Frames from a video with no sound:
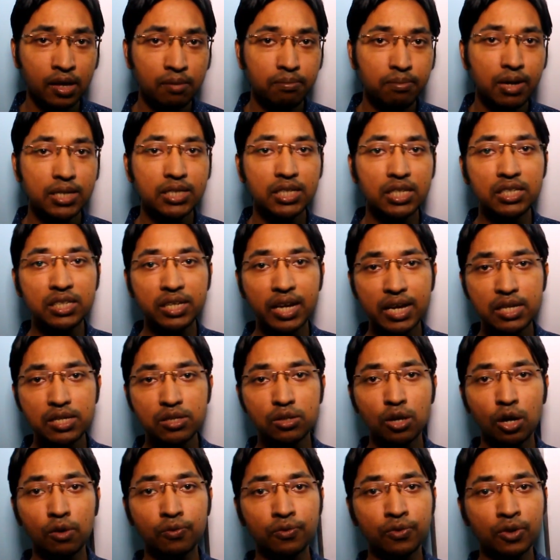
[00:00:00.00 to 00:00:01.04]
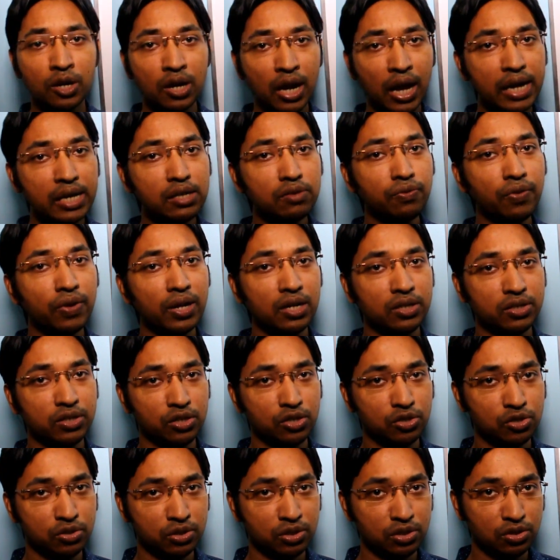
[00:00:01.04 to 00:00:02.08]
But in case of
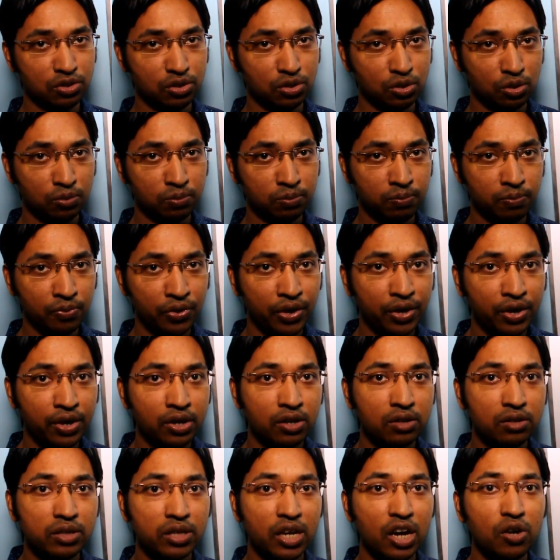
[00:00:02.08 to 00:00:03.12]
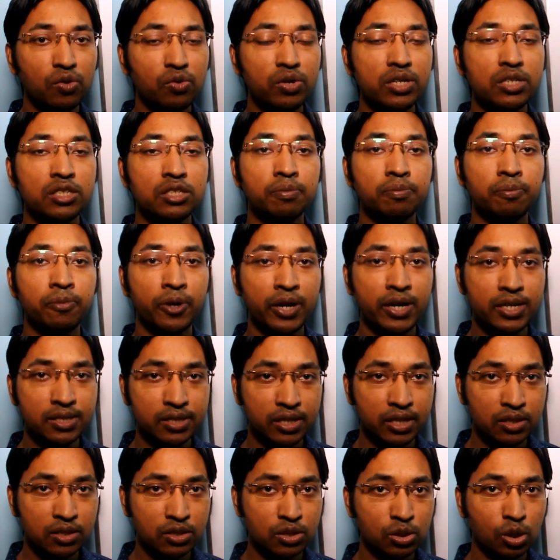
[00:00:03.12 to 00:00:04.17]
Klinefelter syndrome, there is
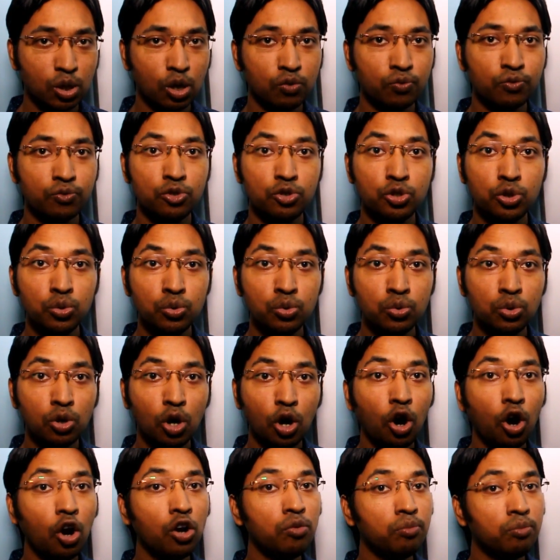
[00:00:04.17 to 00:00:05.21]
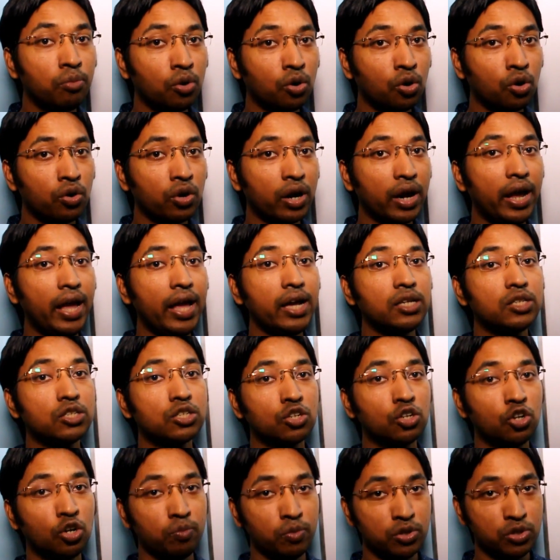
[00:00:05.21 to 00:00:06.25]
presence of two or more X
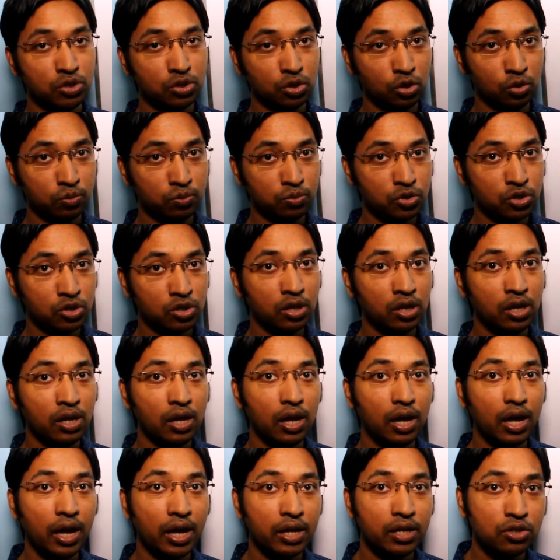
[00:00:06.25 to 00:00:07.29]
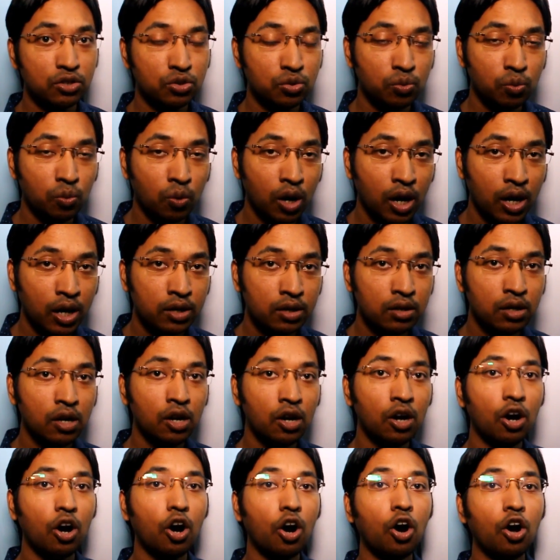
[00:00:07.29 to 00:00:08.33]
chromosomes and one
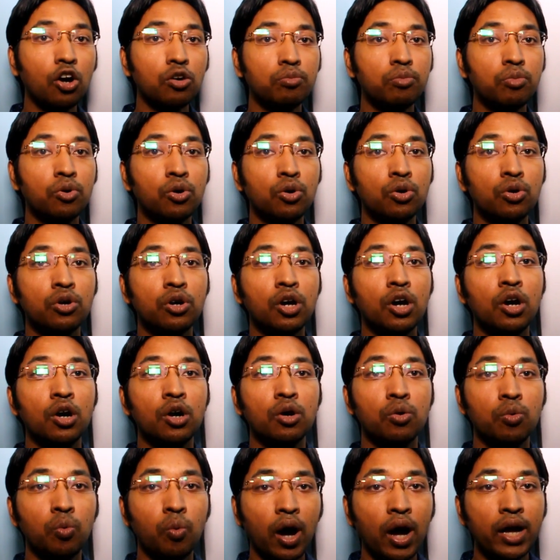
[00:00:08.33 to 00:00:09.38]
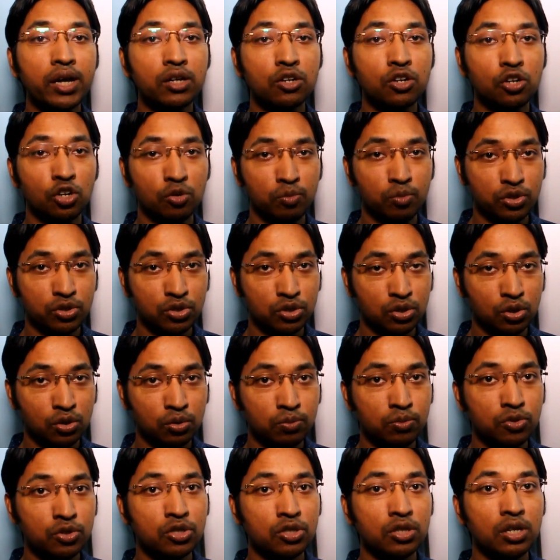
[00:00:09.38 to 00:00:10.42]
or more Y
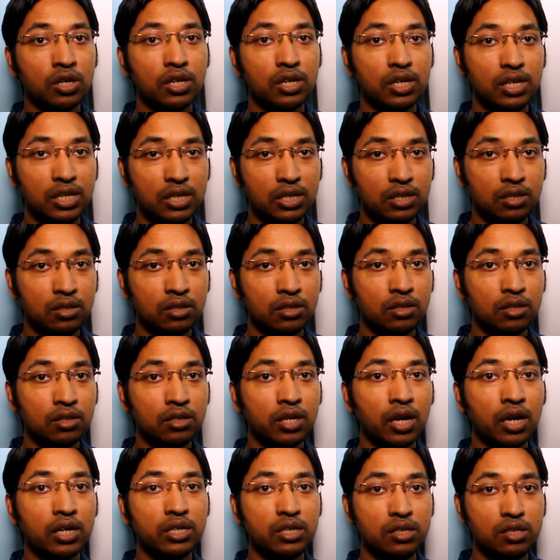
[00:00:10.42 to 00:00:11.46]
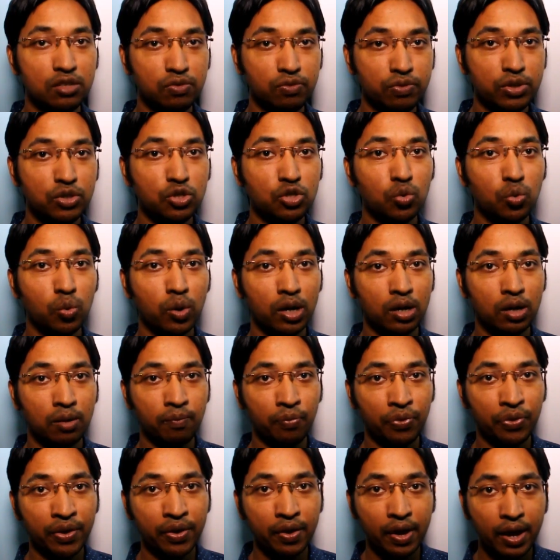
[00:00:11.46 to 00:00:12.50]
chromosomes in the individual.
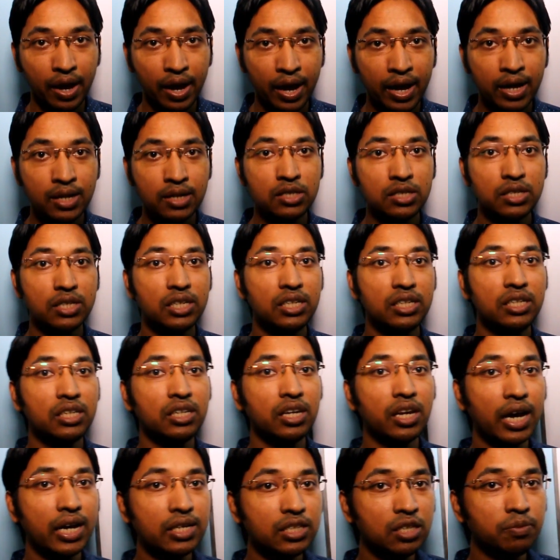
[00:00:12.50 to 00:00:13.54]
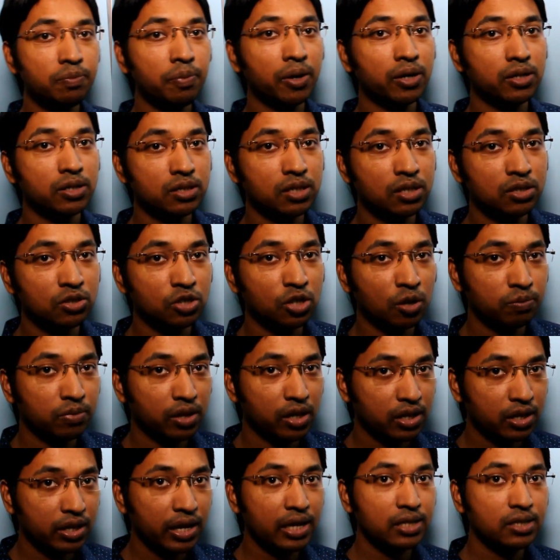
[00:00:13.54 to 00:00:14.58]
And in 90% of
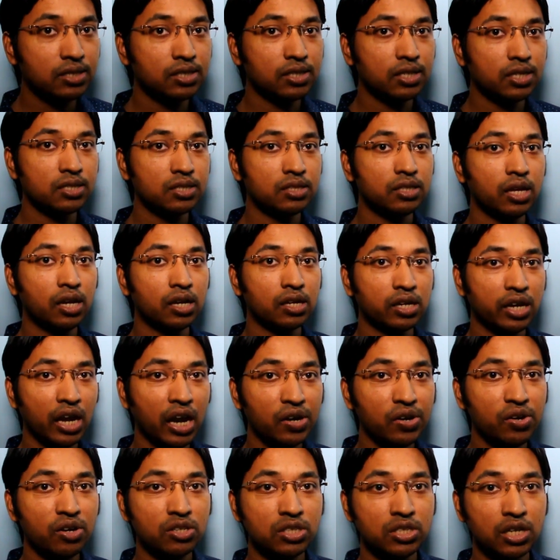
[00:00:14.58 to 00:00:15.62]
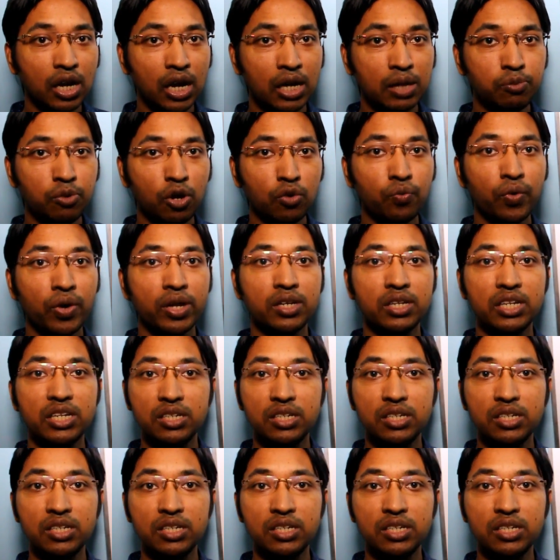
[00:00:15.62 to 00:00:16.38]
the cases, the karyotype of an